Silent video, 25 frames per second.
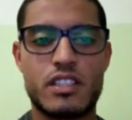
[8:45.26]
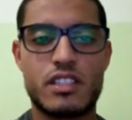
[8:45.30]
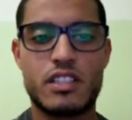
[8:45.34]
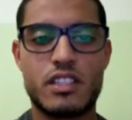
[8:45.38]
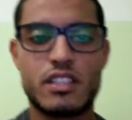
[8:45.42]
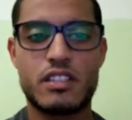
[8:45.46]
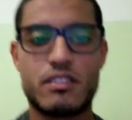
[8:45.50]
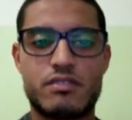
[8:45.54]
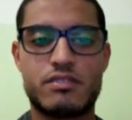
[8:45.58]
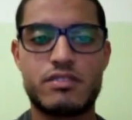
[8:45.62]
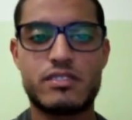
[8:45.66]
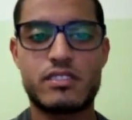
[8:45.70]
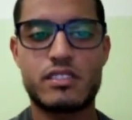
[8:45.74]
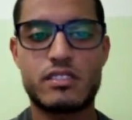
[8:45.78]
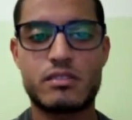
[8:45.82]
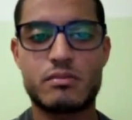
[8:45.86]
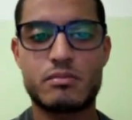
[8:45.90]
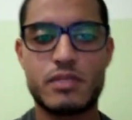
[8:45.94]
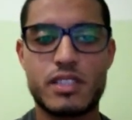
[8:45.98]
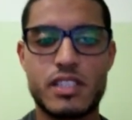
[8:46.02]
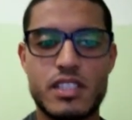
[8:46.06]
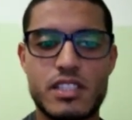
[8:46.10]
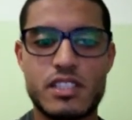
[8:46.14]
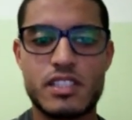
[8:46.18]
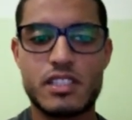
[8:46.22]
the
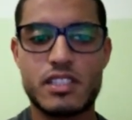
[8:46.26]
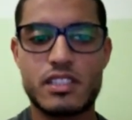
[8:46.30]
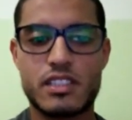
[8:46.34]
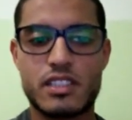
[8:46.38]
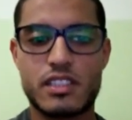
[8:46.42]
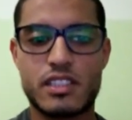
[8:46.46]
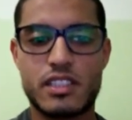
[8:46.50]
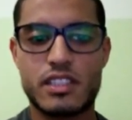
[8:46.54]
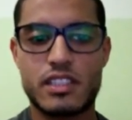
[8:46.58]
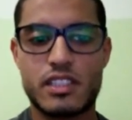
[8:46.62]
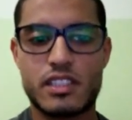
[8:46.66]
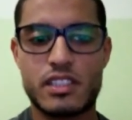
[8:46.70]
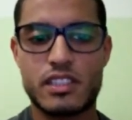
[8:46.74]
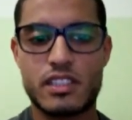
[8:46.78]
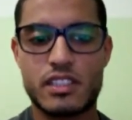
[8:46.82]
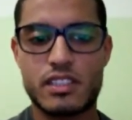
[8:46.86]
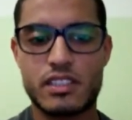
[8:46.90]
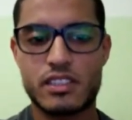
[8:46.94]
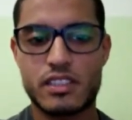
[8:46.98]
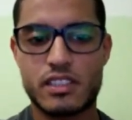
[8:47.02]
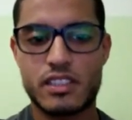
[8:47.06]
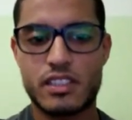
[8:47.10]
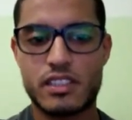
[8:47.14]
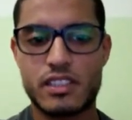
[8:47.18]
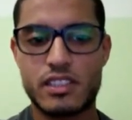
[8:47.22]
aforementioned
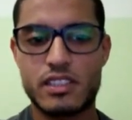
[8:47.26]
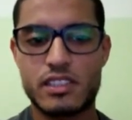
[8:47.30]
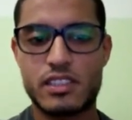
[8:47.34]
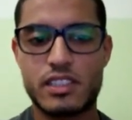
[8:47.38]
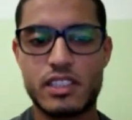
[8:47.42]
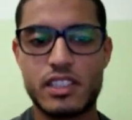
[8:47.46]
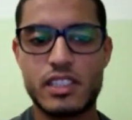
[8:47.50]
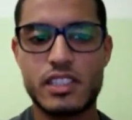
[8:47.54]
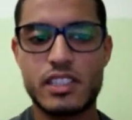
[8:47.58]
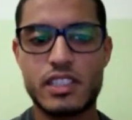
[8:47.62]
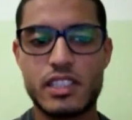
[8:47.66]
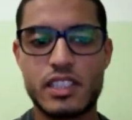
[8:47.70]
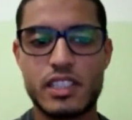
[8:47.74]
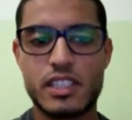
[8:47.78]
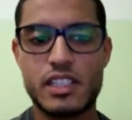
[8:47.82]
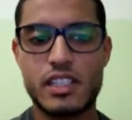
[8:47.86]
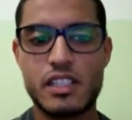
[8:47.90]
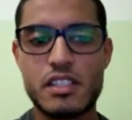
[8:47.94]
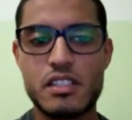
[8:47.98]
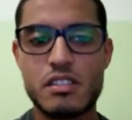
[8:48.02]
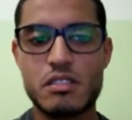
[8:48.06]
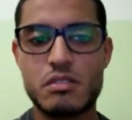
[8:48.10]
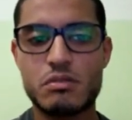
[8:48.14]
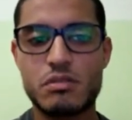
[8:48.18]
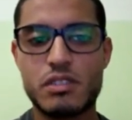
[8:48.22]
criteria,
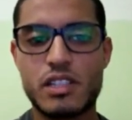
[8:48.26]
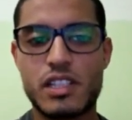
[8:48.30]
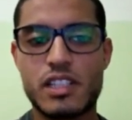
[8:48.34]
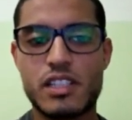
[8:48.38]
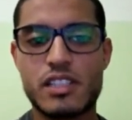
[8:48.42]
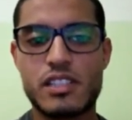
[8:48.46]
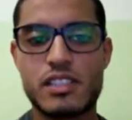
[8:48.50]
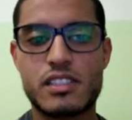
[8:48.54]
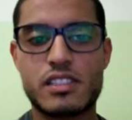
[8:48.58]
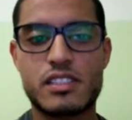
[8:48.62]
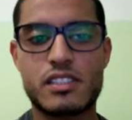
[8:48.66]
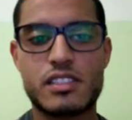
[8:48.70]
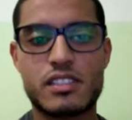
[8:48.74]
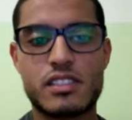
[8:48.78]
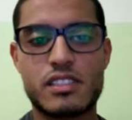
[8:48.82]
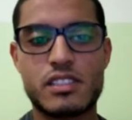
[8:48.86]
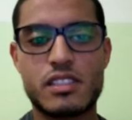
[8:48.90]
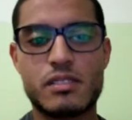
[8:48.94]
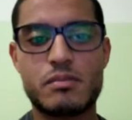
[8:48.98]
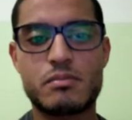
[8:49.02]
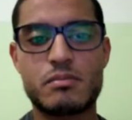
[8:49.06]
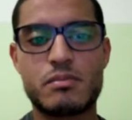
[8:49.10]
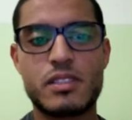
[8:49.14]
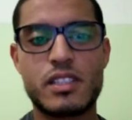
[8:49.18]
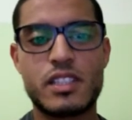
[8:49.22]
as well as
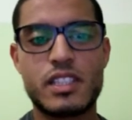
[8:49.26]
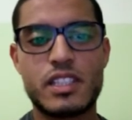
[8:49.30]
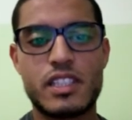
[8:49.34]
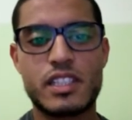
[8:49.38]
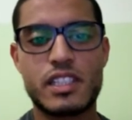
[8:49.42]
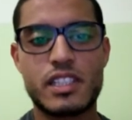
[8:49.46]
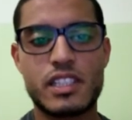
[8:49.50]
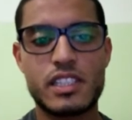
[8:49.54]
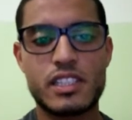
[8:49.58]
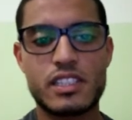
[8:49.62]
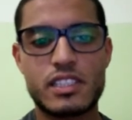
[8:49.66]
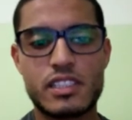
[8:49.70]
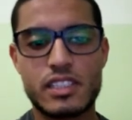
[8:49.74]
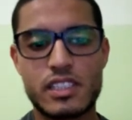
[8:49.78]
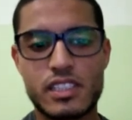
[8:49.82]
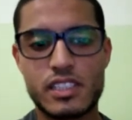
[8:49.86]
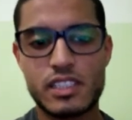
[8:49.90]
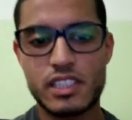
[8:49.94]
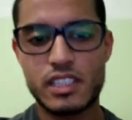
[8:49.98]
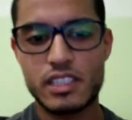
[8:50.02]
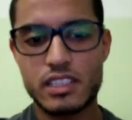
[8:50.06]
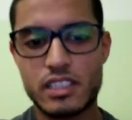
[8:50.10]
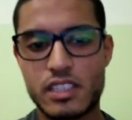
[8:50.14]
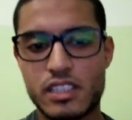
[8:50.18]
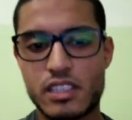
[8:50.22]
some extra
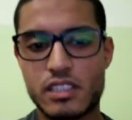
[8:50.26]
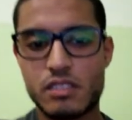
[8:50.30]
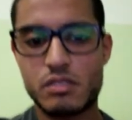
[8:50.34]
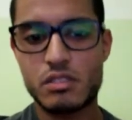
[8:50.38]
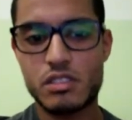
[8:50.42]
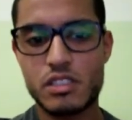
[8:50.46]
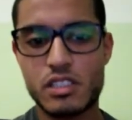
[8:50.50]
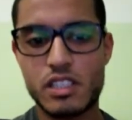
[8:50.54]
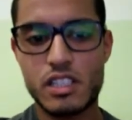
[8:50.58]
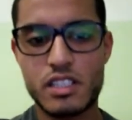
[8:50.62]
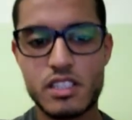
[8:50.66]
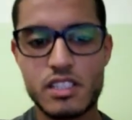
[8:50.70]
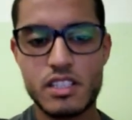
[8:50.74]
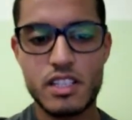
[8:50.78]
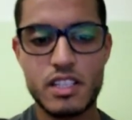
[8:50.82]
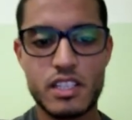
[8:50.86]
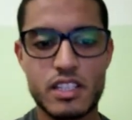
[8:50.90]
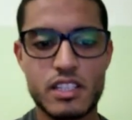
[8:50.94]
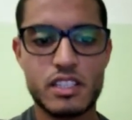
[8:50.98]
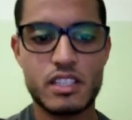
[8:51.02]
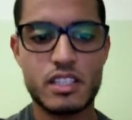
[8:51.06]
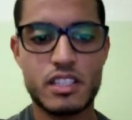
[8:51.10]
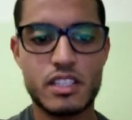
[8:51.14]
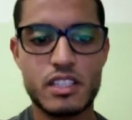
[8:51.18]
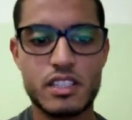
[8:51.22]
criteria which I
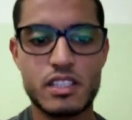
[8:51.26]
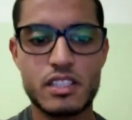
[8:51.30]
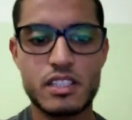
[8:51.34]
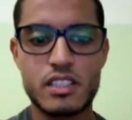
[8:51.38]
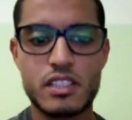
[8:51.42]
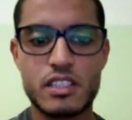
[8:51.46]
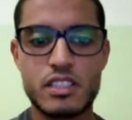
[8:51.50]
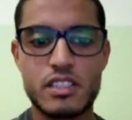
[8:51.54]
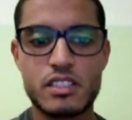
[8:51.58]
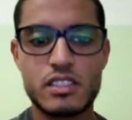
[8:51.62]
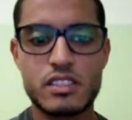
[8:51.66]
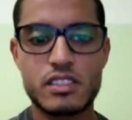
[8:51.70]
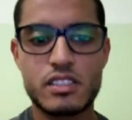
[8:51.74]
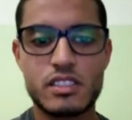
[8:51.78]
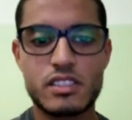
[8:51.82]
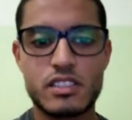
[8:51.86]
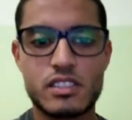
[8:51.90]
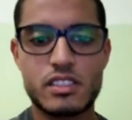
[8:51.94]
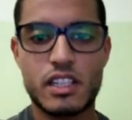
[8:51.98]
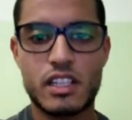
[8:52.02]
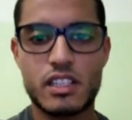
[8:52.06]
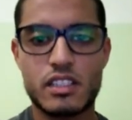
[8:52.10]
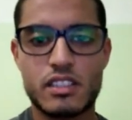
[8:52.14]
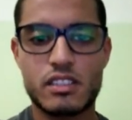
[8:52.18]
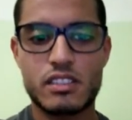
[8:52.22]
think
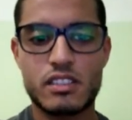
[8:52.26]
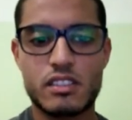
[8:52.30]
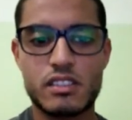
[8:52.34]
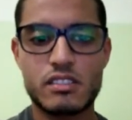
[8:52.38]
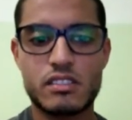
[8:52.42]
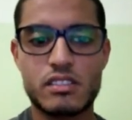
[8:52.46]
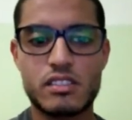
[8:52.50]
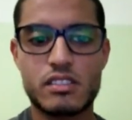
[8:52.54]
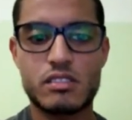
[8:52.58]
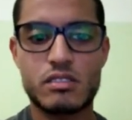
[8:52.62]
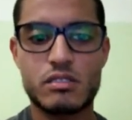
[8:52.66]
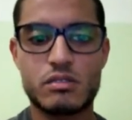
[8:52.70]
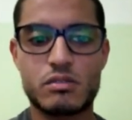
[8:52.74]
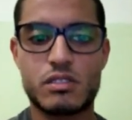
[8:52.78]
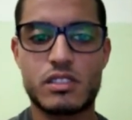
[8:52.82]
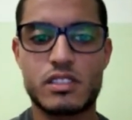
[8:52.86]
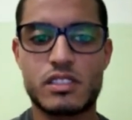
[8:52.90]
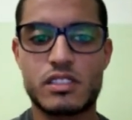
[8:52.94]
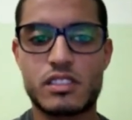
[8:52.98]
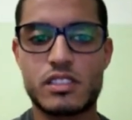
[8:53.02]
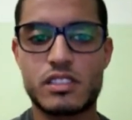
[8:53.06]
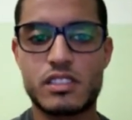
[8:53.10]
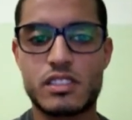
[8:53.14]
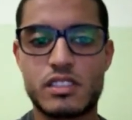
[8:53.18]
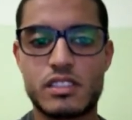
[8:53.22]
psychological
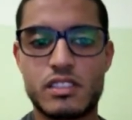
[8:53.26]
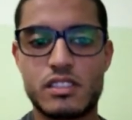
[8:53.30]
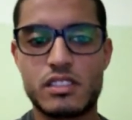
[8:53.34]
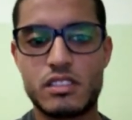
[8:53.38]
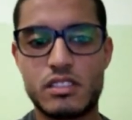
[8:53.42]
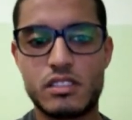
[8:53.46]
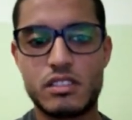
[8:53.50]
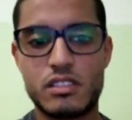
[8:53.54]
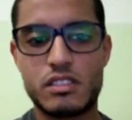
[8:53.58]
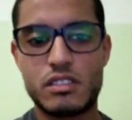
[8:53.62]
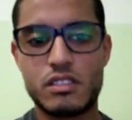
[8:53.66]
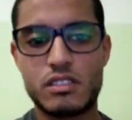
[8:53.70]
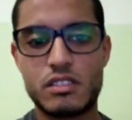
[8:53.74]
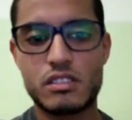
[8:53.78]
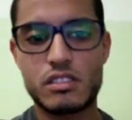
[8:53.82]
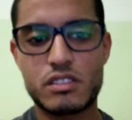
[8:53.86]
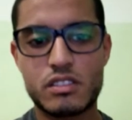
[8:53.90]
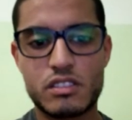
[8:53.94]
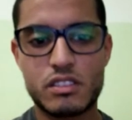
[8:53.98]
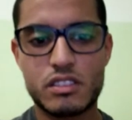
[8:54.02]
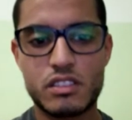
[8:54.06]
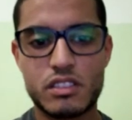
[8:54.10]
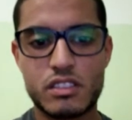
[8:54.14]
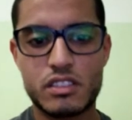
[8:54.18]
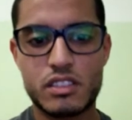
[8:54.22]
ones.
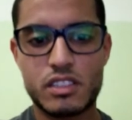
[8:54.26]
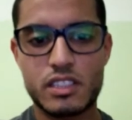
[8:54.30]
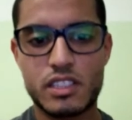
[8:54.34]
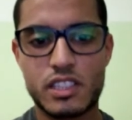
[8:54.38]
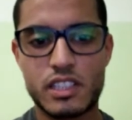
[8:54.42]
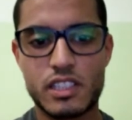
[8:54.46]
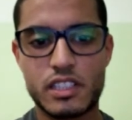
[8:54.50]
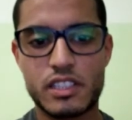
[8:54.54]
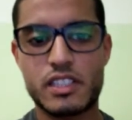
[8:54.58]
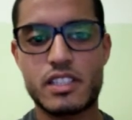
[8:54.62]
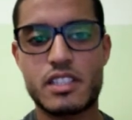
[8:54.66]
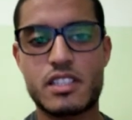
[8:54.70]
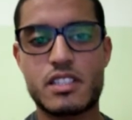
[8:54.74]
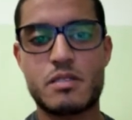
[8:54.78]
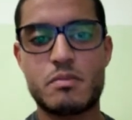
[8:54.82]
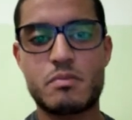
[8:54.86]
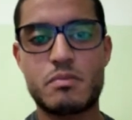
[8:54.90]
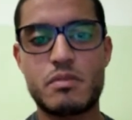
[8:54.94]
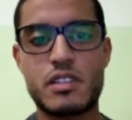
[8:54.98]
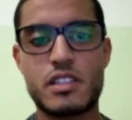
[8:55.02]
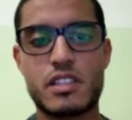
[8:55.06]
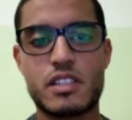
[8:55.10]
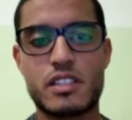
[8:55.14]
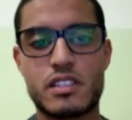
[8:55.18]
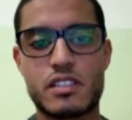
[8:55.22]
You're not an English
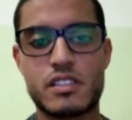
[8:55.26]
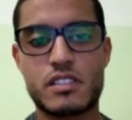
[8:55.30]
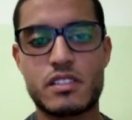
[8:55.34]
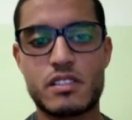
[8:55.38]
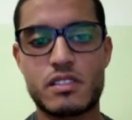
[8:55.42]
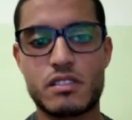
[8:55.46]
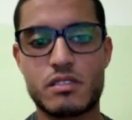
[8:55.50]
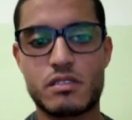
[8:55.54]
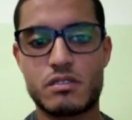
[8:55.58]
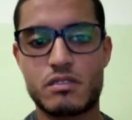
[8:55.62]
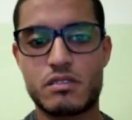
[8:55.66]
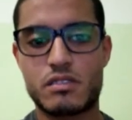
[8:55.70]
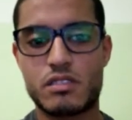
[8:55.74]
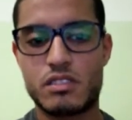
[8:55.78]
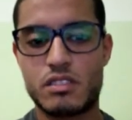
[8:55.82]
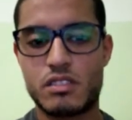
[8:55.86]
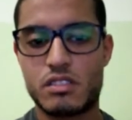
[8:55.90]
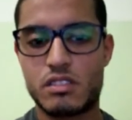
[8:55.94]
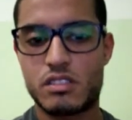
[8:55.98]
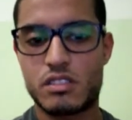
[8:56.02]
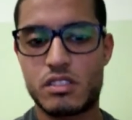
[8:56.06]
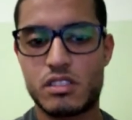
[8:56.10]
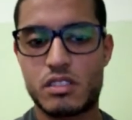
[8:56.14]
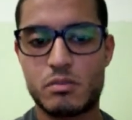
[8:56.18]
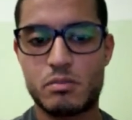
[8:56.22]
speaker, so
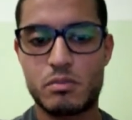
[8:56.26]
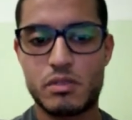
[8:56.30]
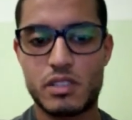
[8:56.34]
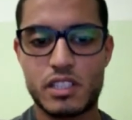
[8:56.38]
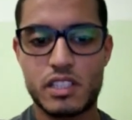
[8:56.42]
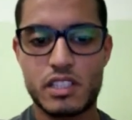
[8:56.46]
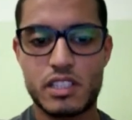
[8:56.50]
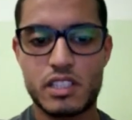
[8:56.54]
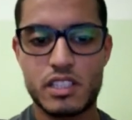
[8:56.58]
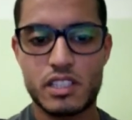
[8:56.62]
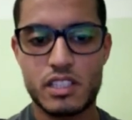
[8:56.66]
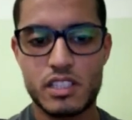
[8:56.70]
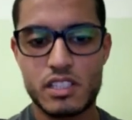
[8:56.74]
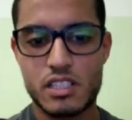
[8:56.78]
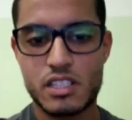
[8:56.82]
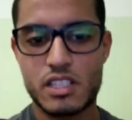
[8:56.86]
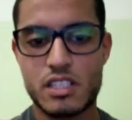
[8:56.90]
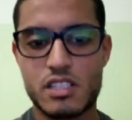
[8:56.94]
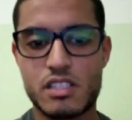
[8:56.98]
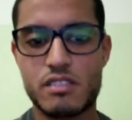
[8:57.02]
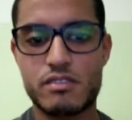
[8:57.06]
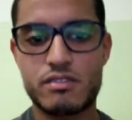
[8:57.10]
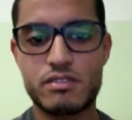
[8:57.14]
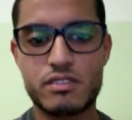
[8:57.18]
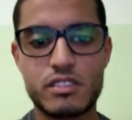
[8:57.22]
you're speaking English
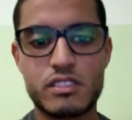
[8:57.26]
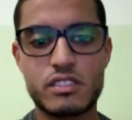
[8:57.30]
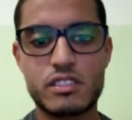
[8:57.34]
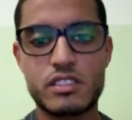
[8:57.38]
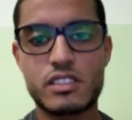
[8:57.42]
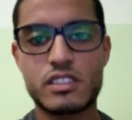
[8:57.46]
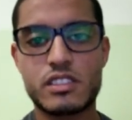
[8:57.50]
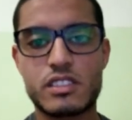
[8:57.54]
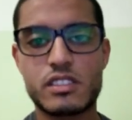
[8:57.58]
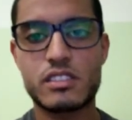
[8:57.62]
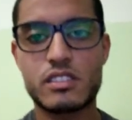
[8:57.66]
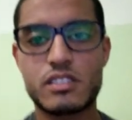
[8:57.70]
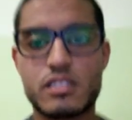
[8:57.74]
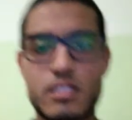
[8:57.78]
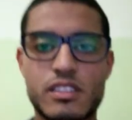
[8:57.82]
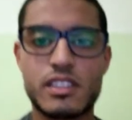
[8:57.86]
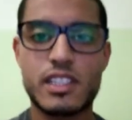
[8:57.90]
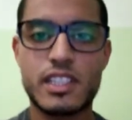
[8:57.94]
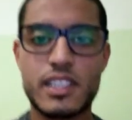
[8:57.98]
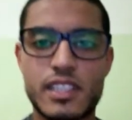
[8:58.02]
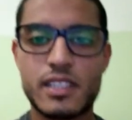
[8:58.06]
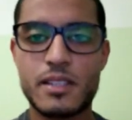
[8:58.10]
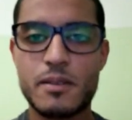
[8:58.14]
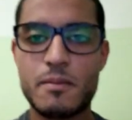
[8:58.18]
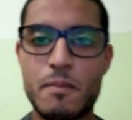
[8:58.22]
as a foreigner, so
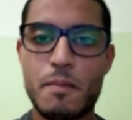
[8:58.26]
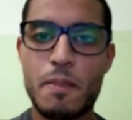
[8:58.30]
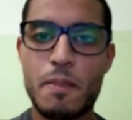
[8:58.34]
like